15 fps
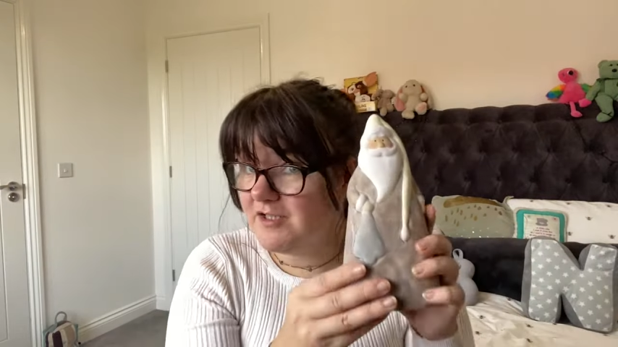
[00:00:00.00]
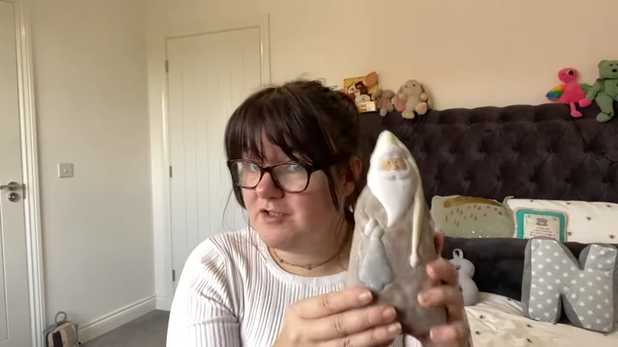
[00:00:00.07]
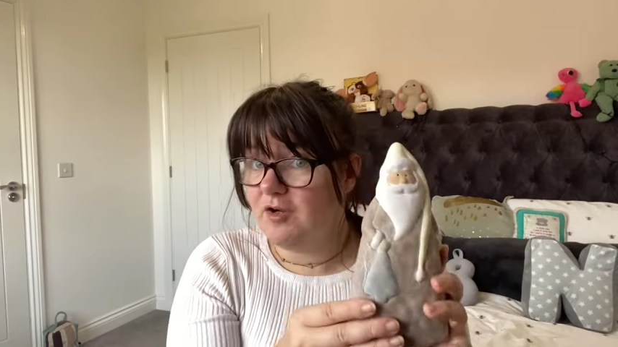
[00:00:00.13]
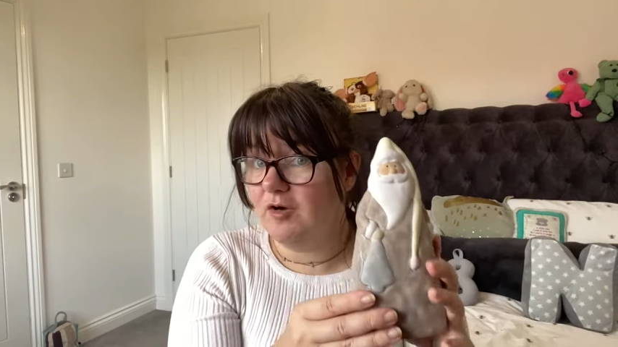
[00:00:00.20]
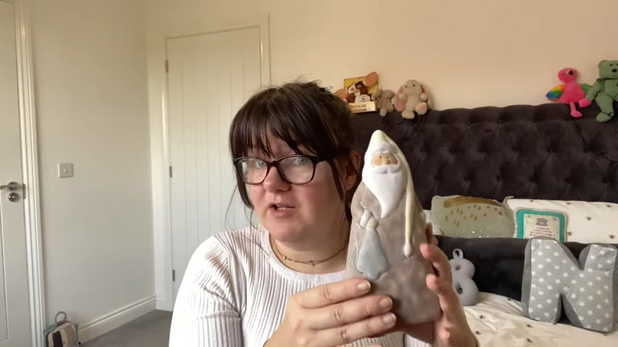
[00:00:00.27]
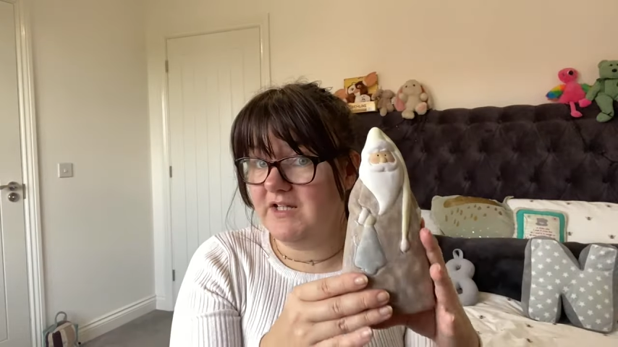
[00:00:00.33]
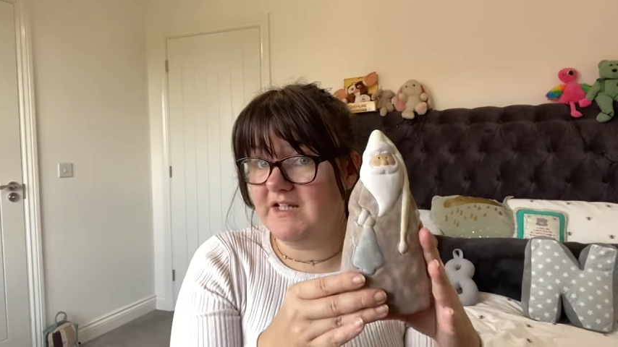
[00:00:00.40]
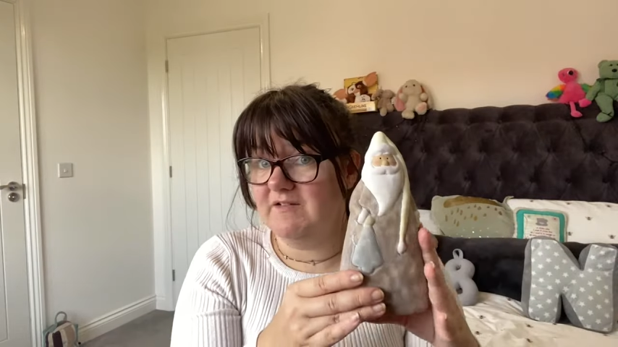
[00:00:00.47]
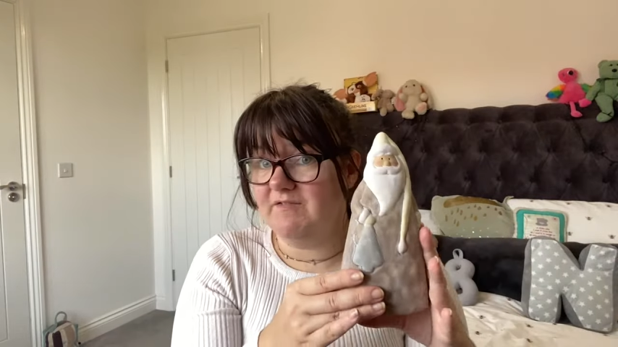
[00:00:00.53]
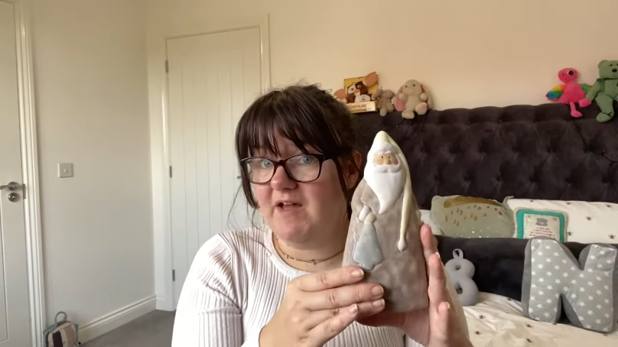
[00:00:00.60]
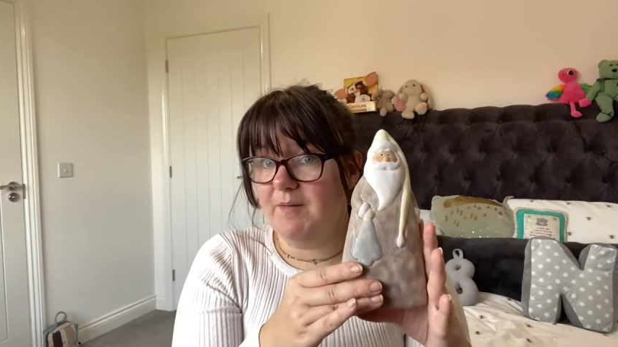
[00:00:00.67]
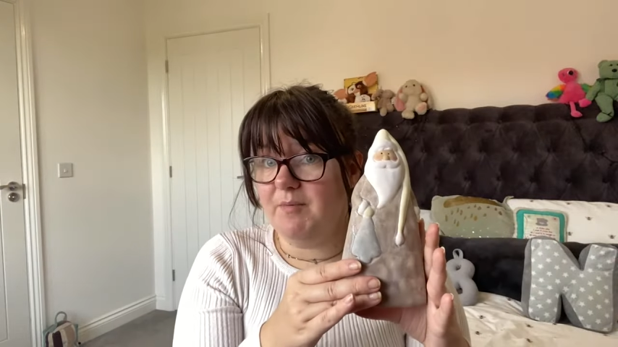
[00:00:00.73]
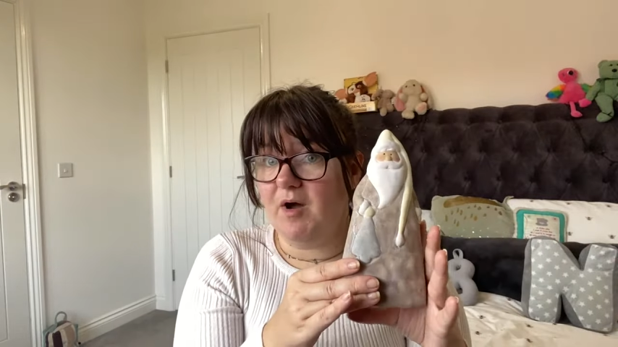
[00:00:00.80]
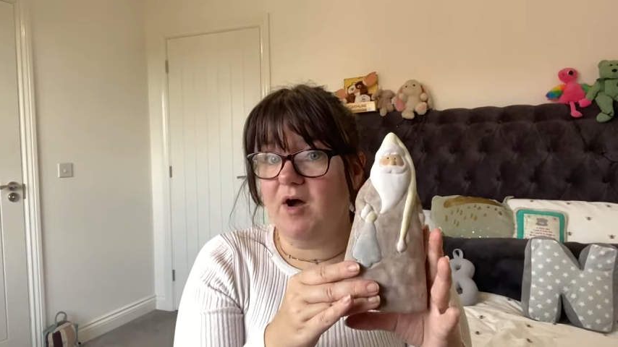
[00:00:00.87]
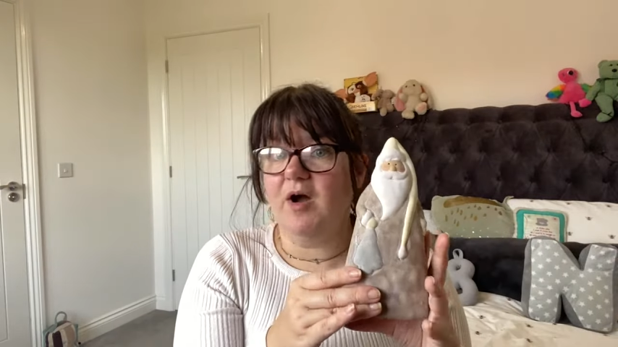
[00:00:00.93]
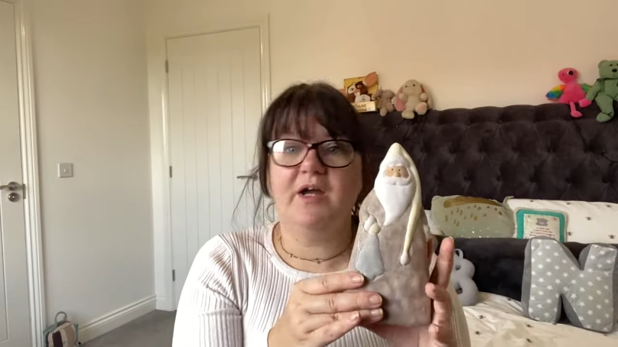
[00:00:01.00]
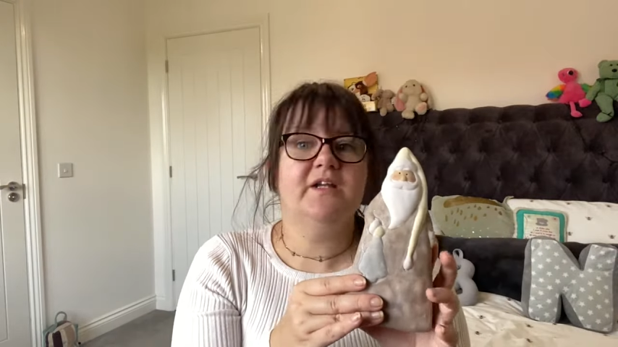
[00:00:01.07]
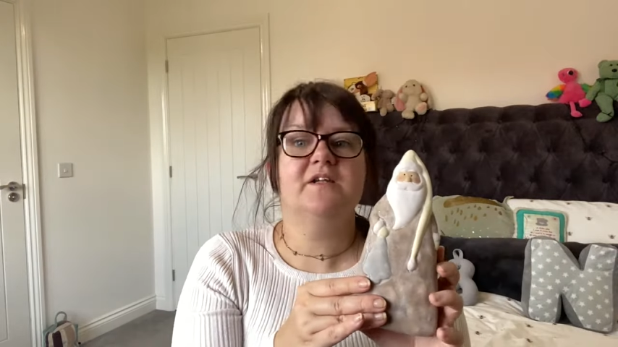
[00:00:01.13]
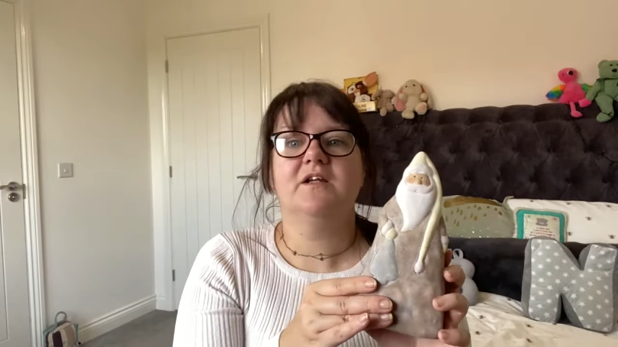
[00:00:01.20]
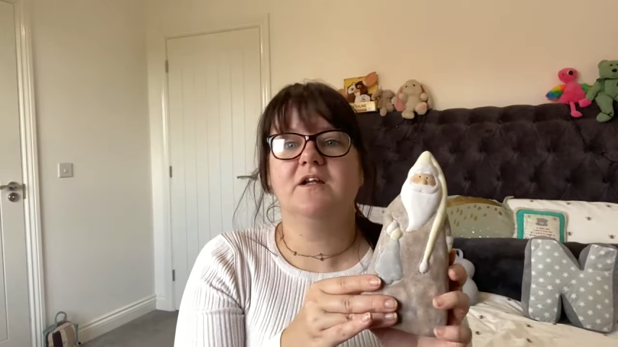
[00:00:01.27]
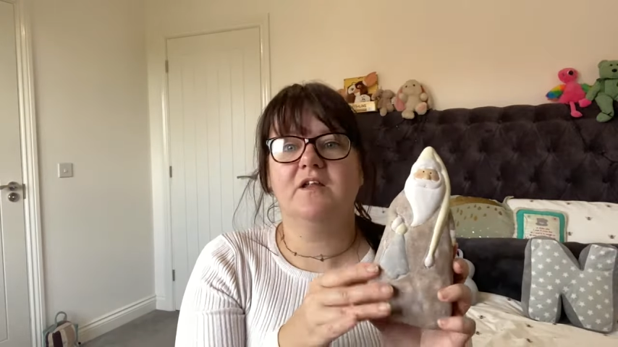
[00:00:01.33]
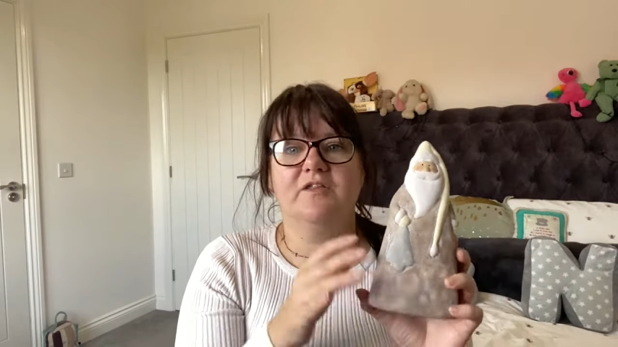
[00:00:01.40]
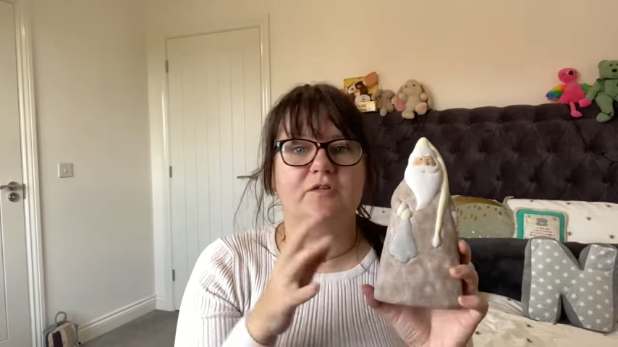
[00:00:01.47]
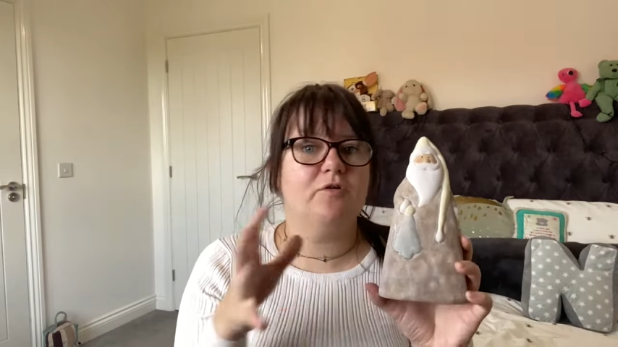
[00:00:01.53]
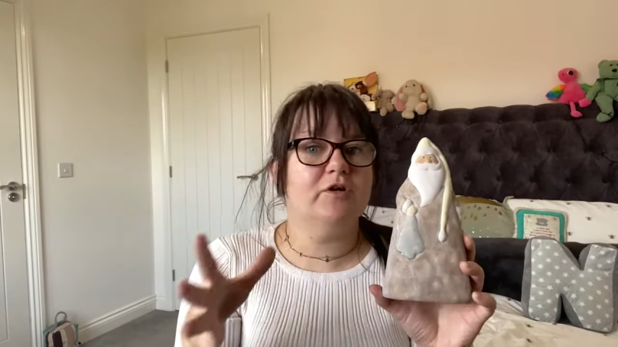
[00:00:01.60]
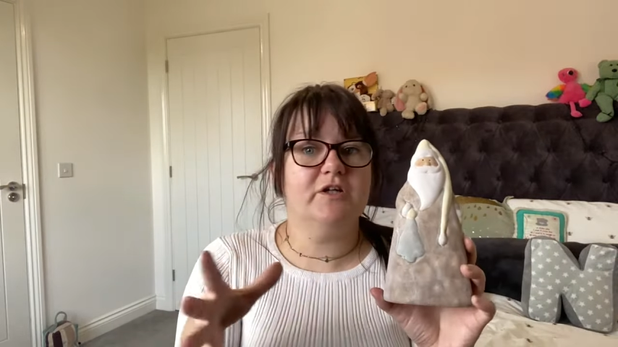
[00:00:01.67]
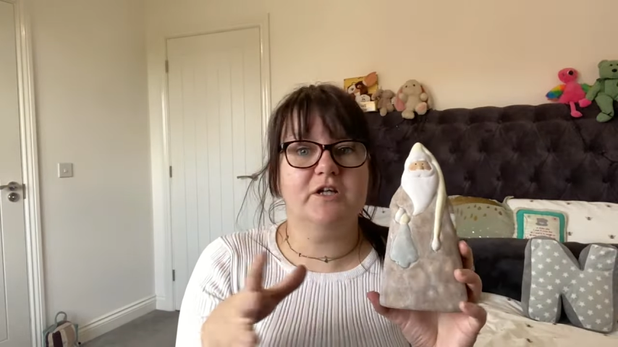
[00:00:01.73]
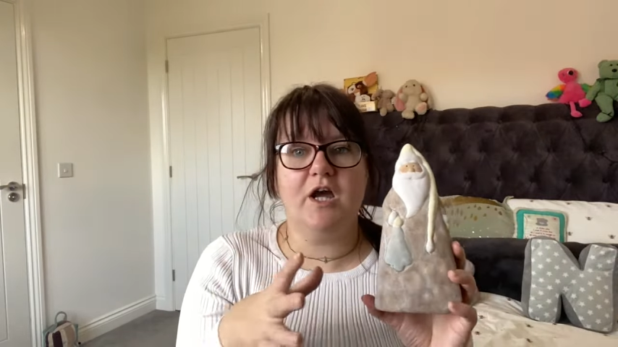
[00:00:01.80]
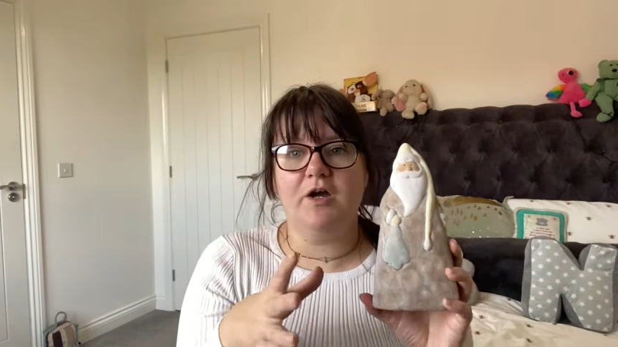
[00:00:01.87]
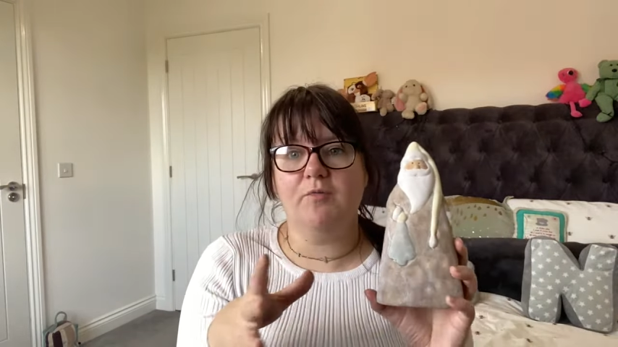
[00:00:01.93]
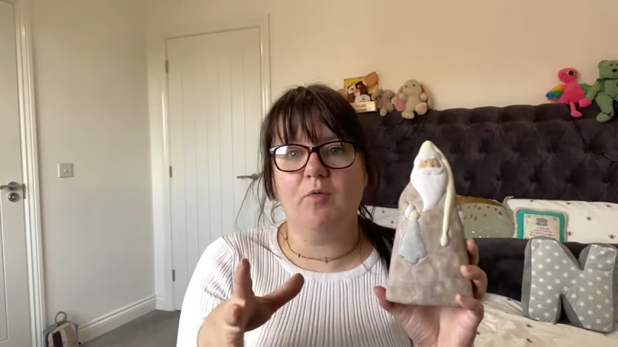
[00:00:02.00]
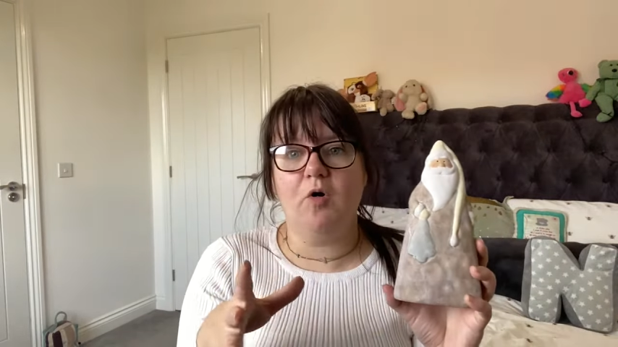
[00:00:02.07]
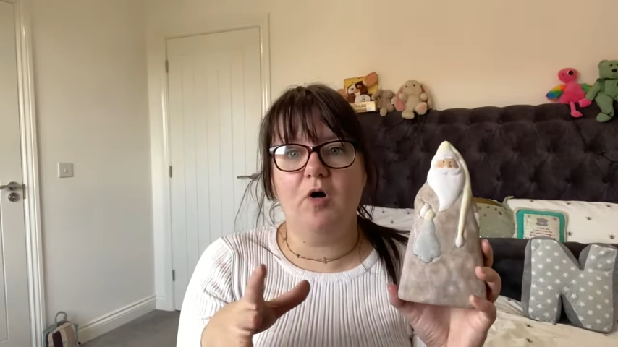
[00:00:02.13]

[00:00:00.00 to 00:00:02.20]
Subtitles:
Could not leave that behind. And I thought, you know